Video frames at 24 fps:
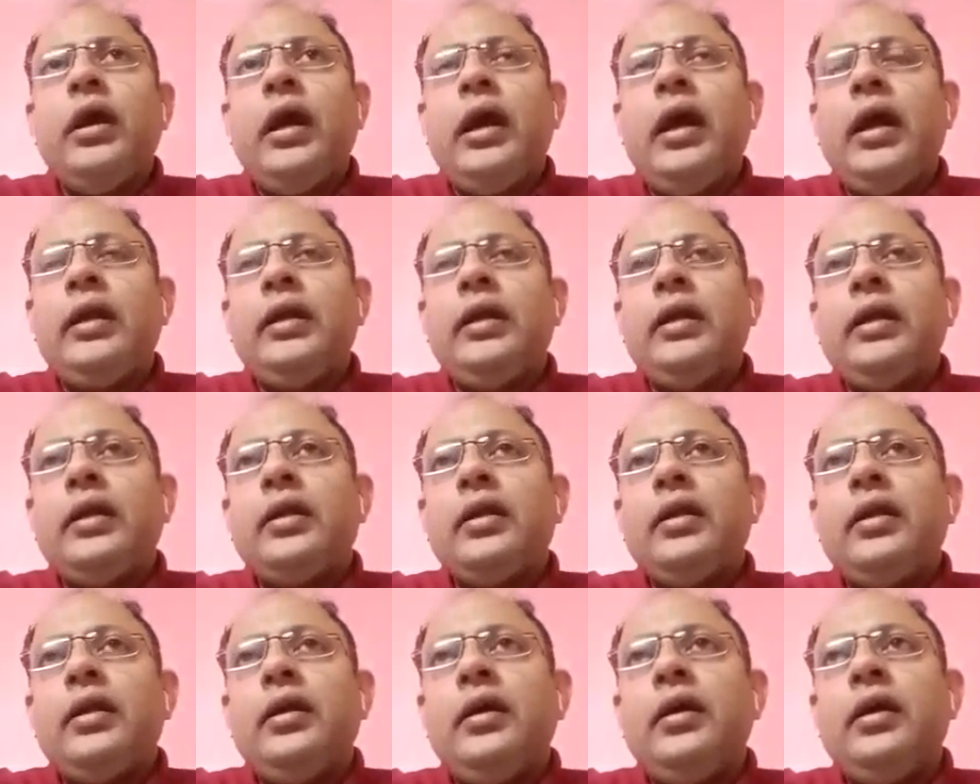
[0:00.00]
And
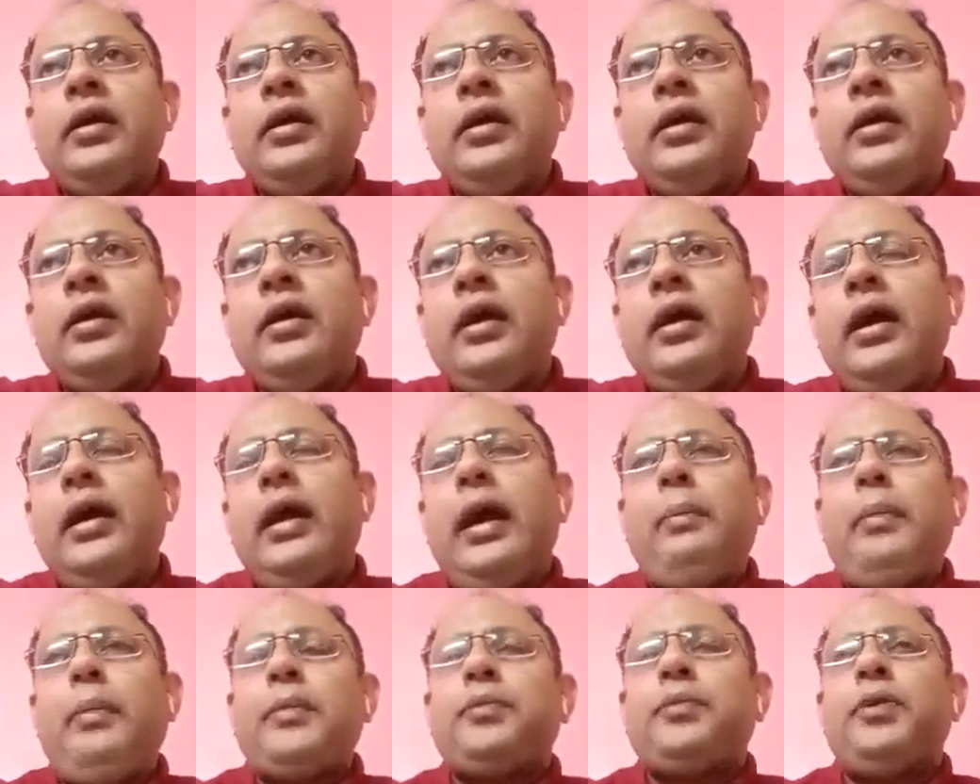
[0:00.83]

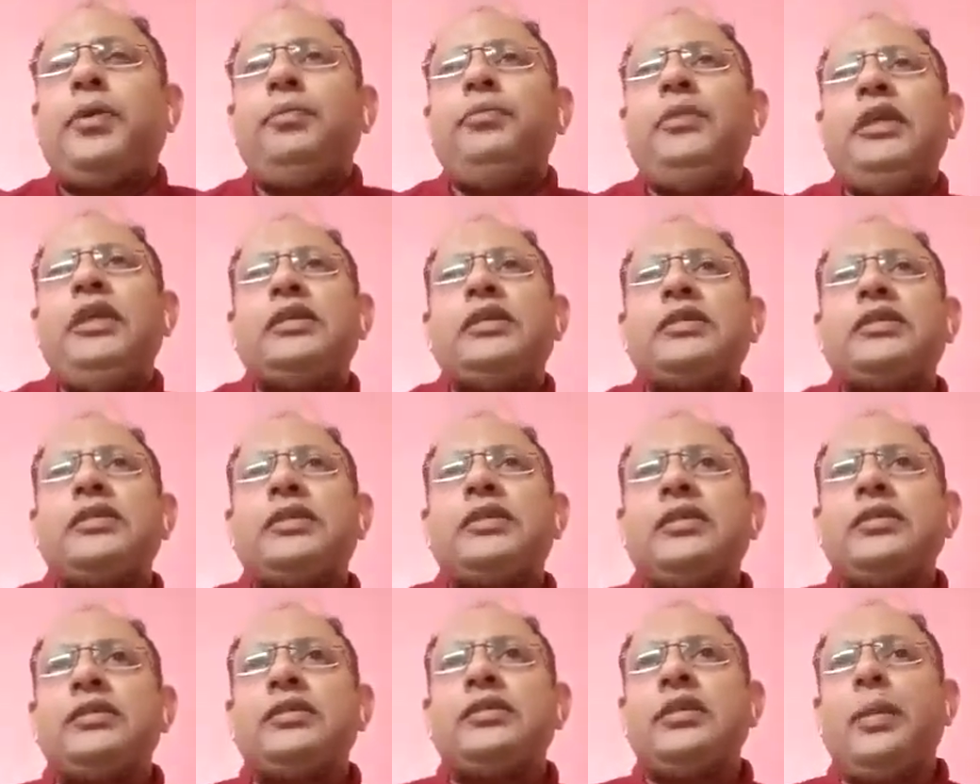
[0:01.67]
apart from
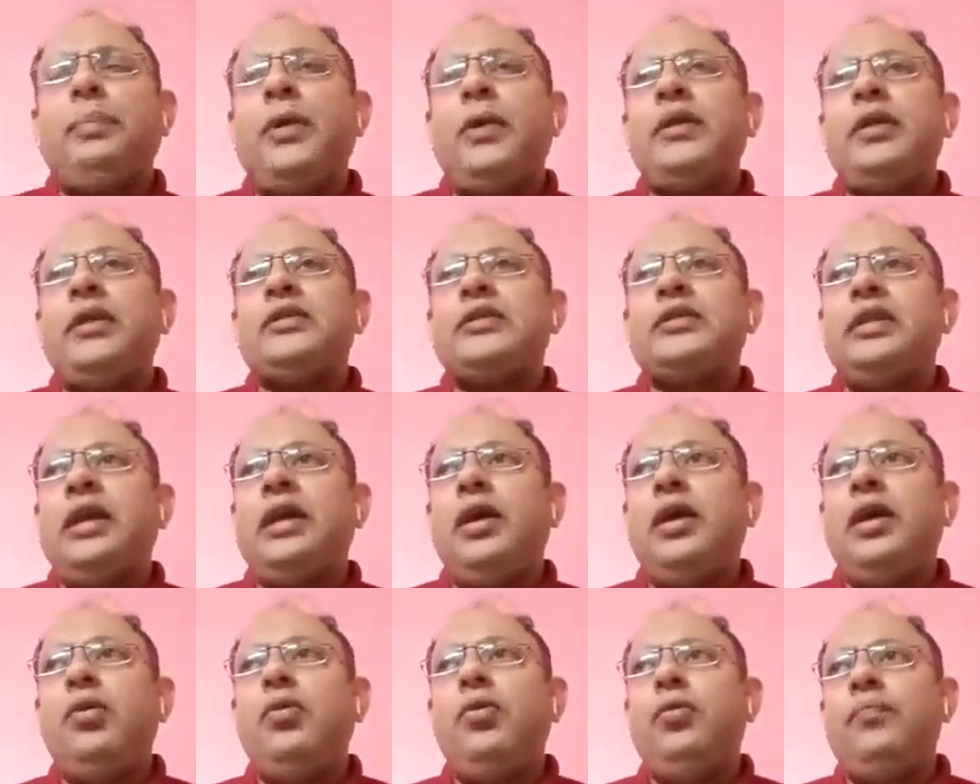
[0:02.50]
this, Japan is
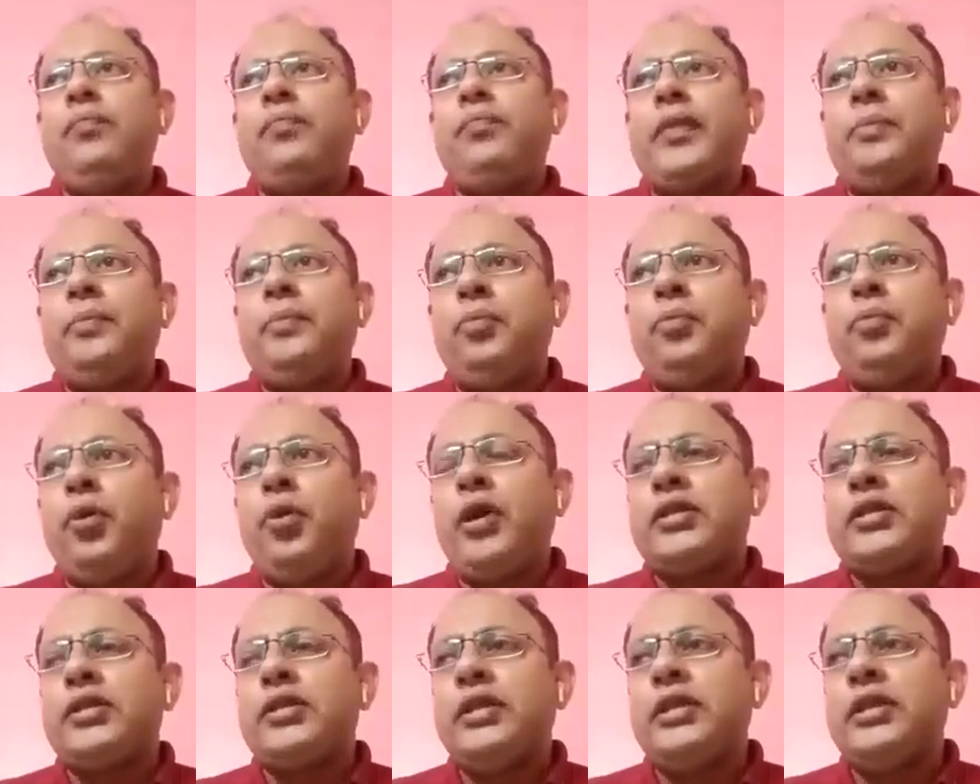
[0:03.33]
now
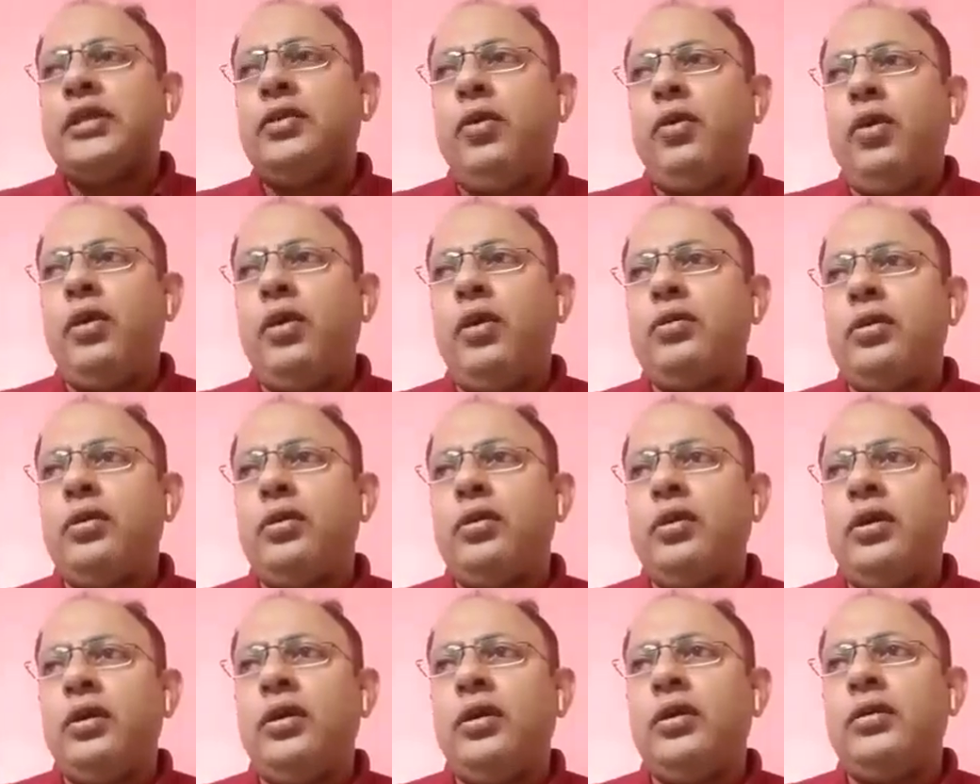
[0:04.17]
focusing on
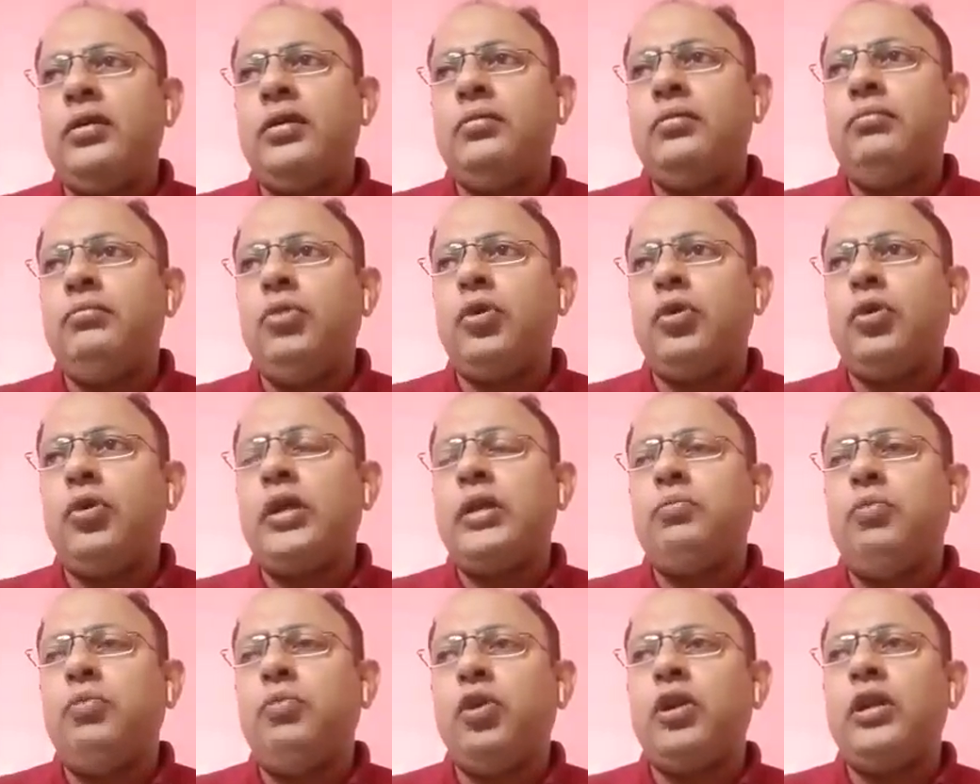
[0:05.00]
more
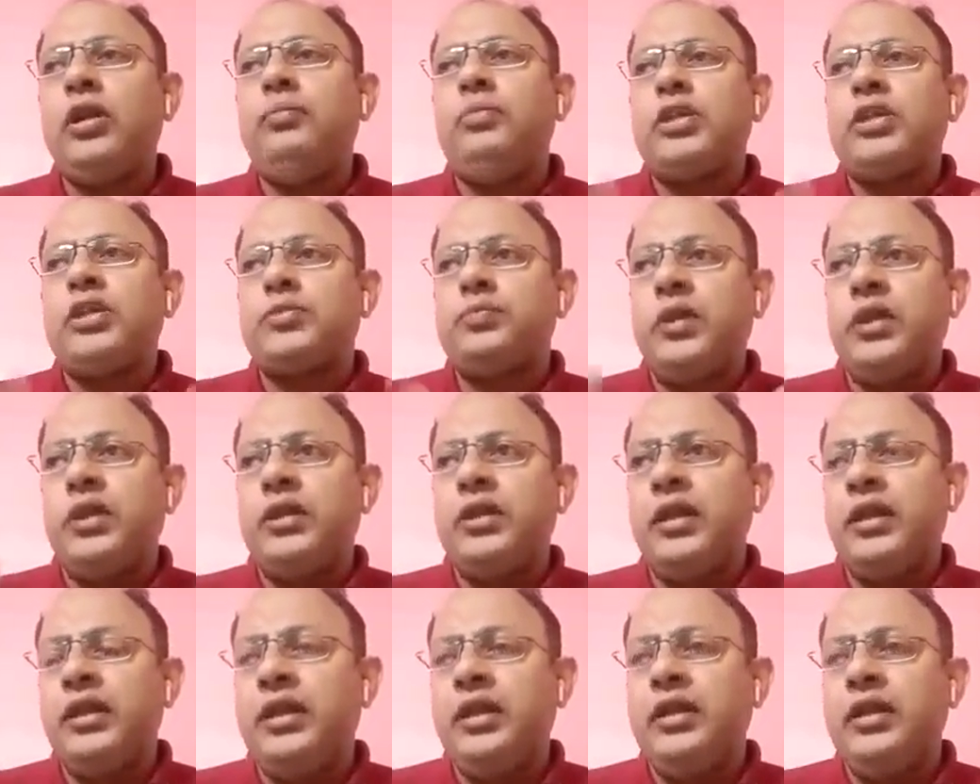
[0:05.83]
and more
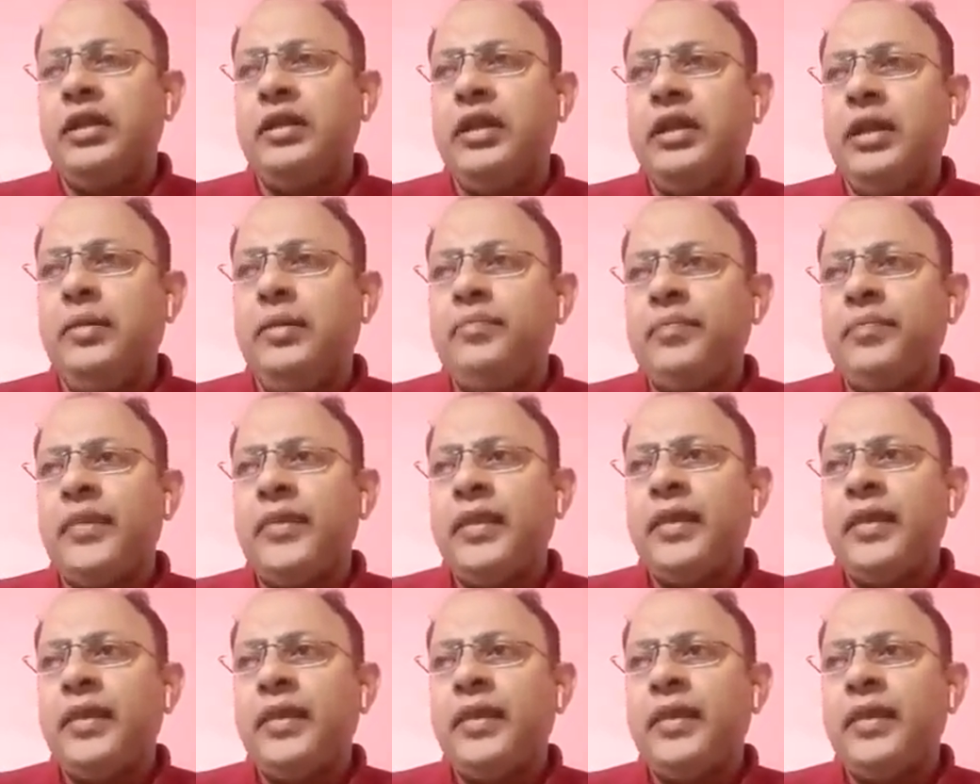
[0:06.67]
investment in India.